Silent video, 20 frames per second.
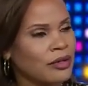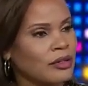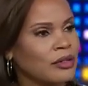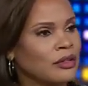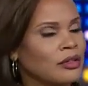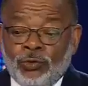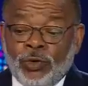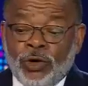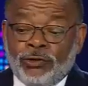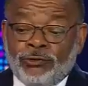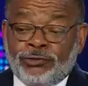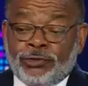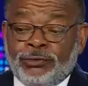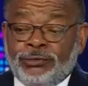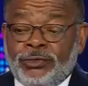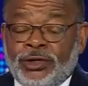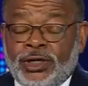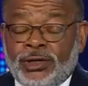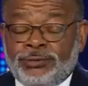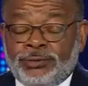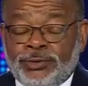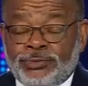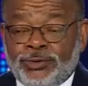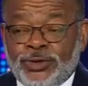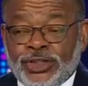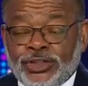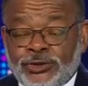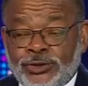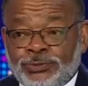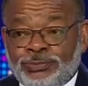Well, from our
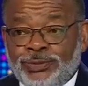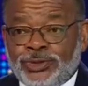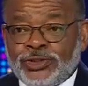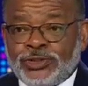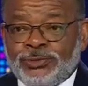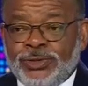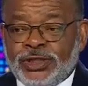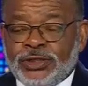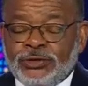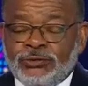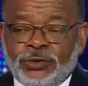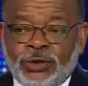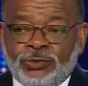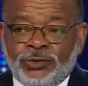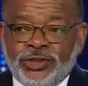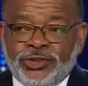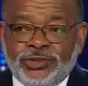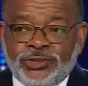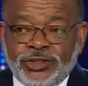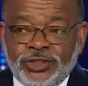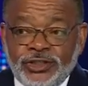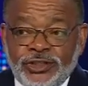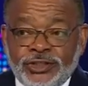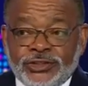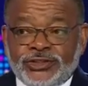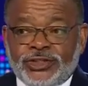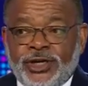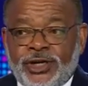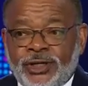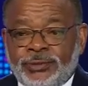perspective, what we think has
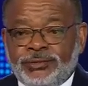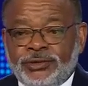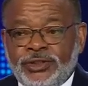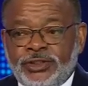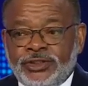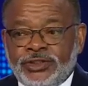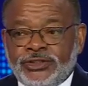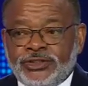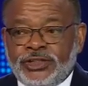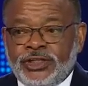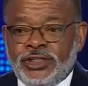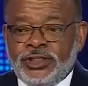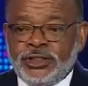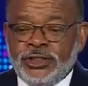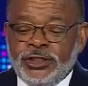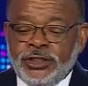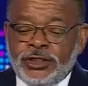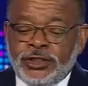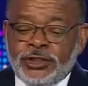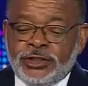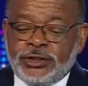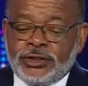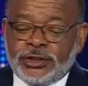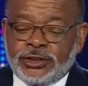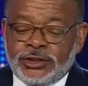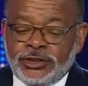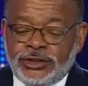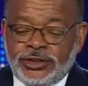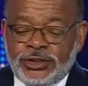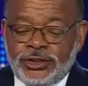happened is that the
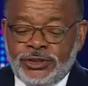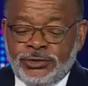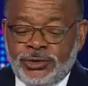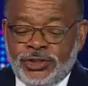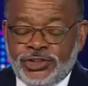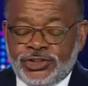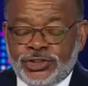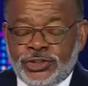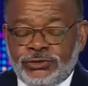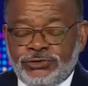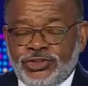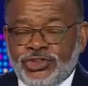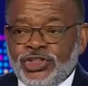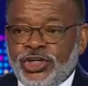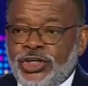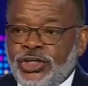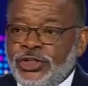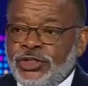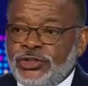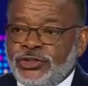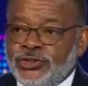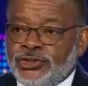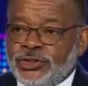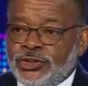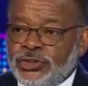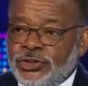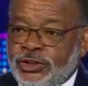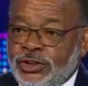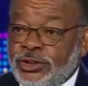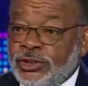continuation of change
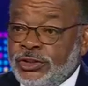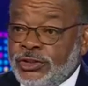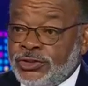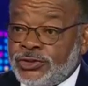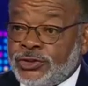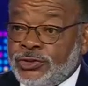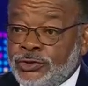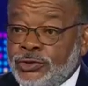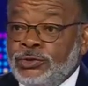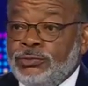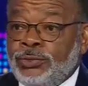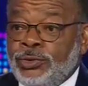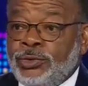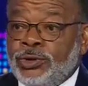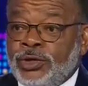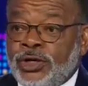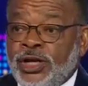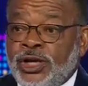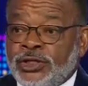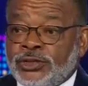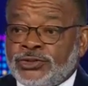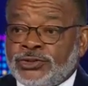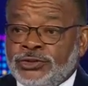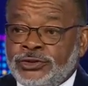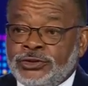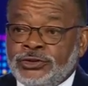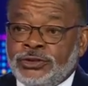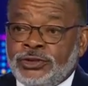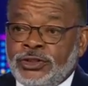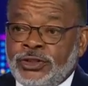in the school board, actually,
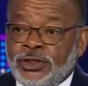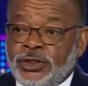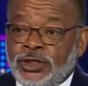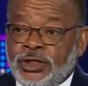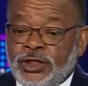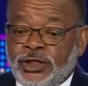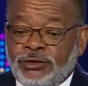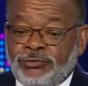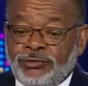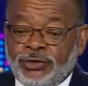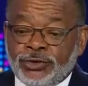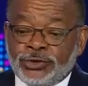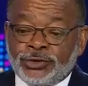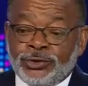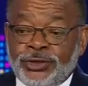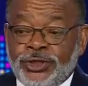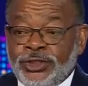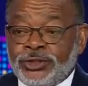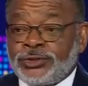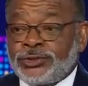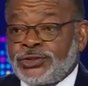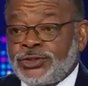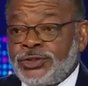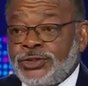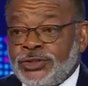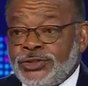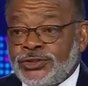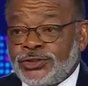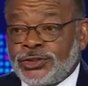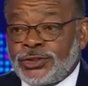folks who are interested in
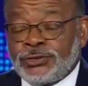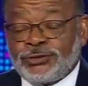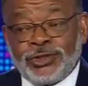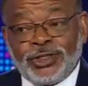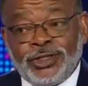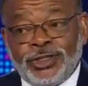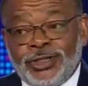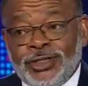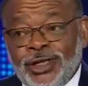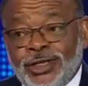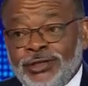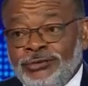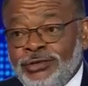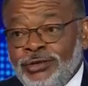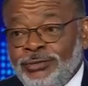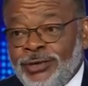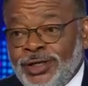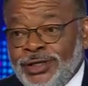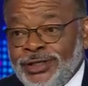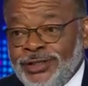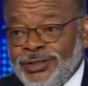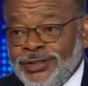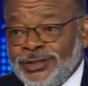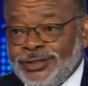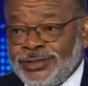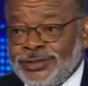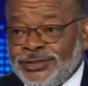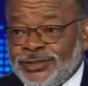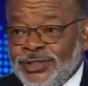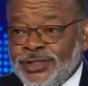serving, and not everybody
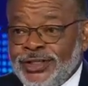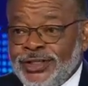is,